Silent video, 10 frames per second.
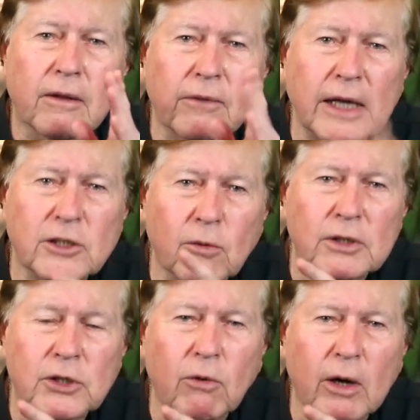That's
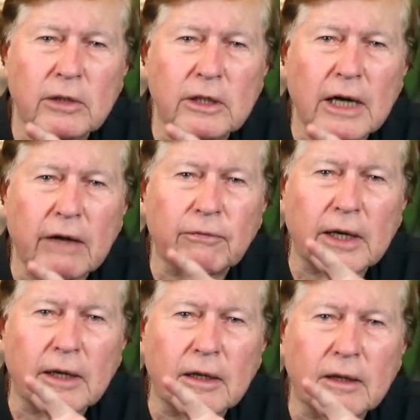what's quoted at
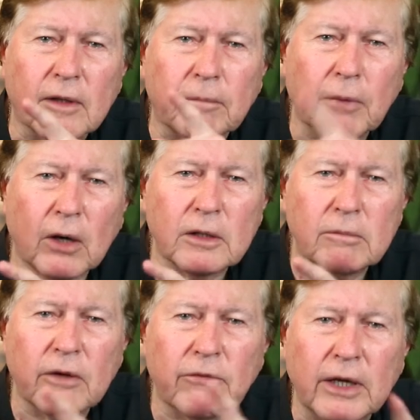the
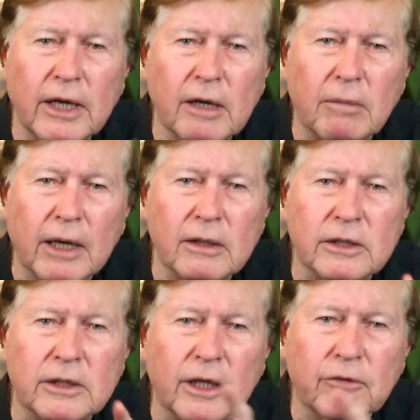bottom of the
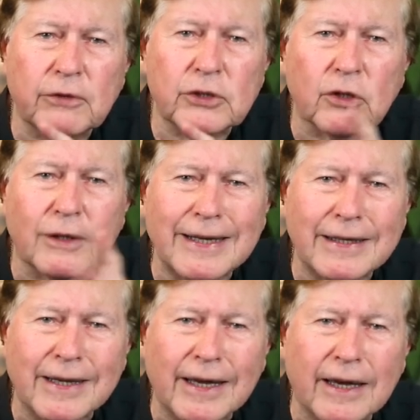emails and the official
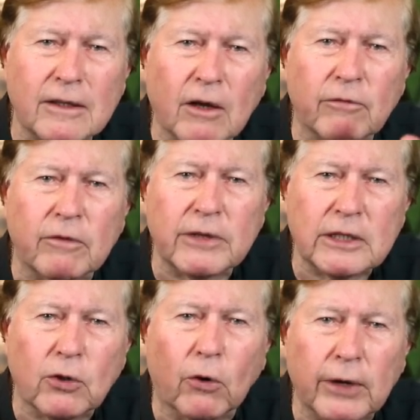letterhead of the
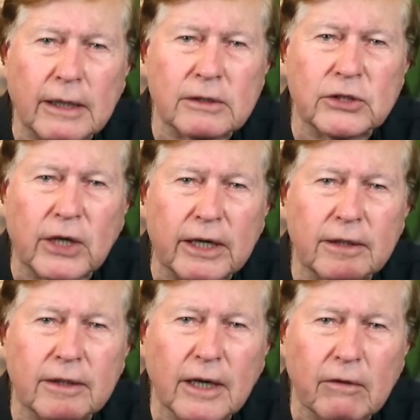Victorian
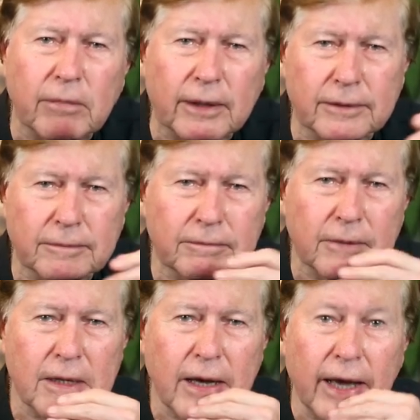state government.
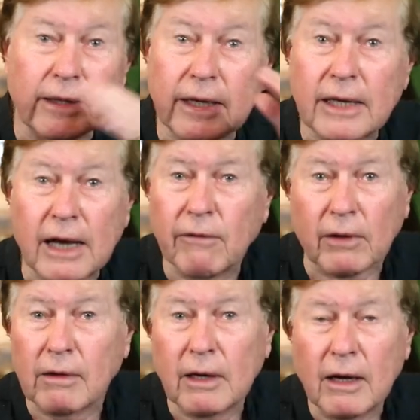And any
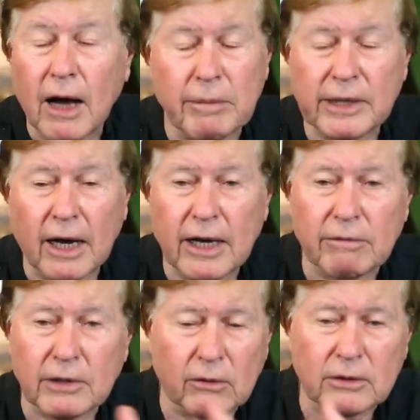other, I mean, I
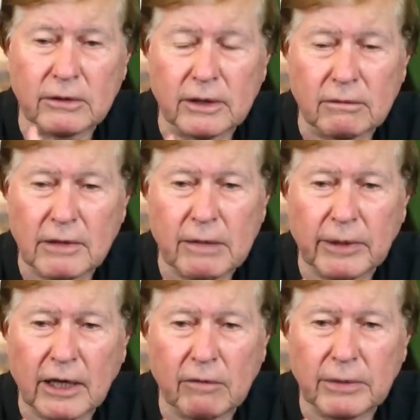haven't looked at the
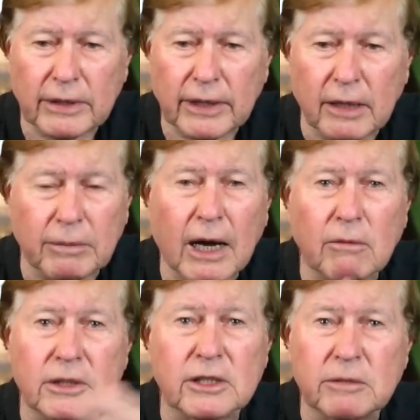Labor government here, but I
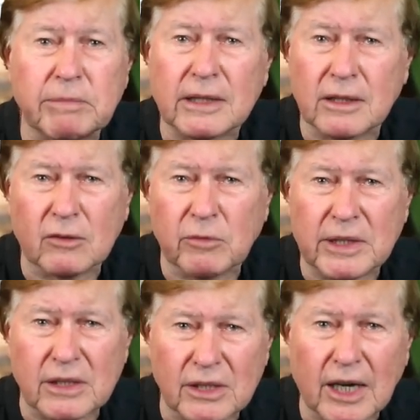would suspect it would be
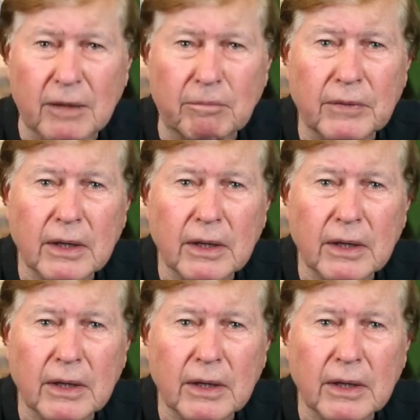the same.